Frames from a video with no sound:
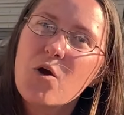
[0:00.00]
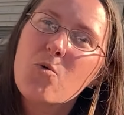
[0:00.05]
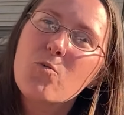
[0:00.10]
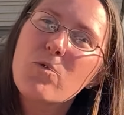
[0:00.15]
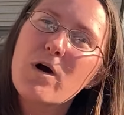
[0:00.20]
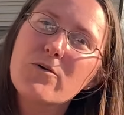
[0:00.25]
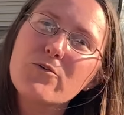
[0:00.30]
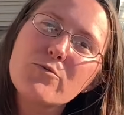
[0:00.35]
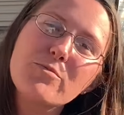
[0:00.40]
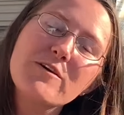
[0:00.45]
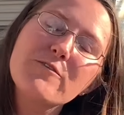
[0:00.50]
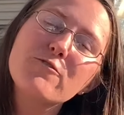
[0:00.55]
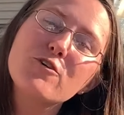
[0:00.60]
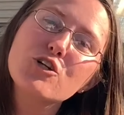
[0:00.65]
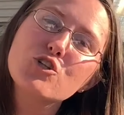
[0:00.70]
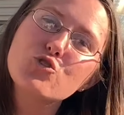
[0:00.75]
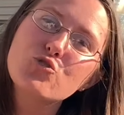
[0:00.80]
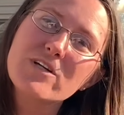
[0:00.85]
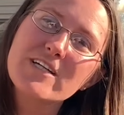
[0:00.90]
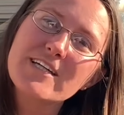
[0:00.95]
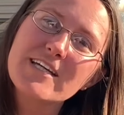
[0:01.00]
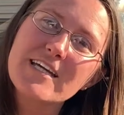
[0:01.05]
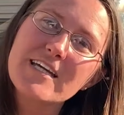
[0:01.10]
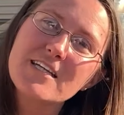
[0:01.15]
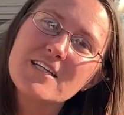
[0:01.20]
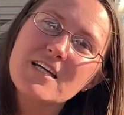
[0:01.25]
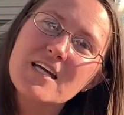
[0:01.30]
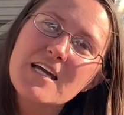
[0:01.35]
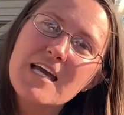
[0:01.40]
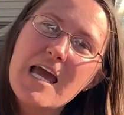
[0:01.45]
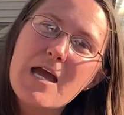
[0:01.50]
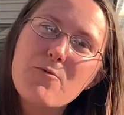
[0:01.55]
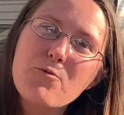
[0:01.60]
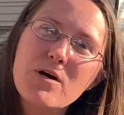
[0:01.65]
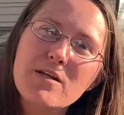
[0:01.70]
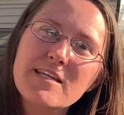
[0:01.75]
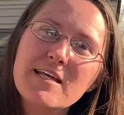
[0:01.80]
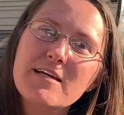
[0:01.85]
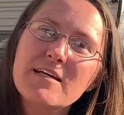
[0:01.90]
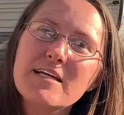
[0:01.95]
One will be for our drinking, and
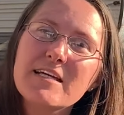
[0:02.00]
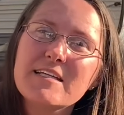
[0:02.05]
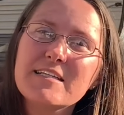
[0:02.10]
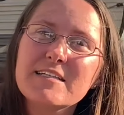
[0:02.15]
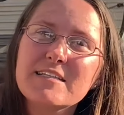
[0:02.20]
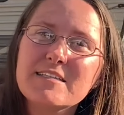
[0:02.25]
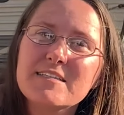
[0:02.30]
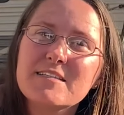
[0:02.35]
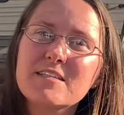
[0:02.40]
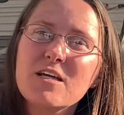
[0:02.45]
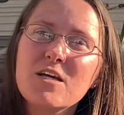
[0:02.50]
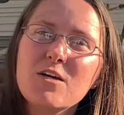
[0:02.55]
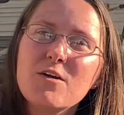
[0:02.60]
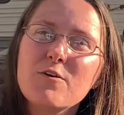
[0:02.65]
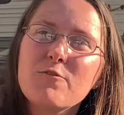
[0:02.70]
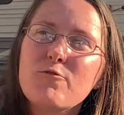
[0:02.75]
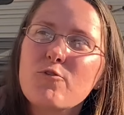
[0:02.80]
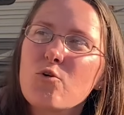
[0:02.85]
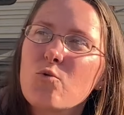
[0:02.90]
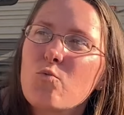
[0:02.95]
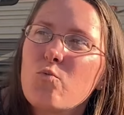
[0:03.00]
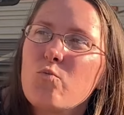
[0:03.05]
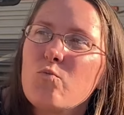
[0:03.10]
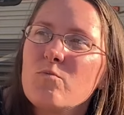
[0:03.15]
one that is for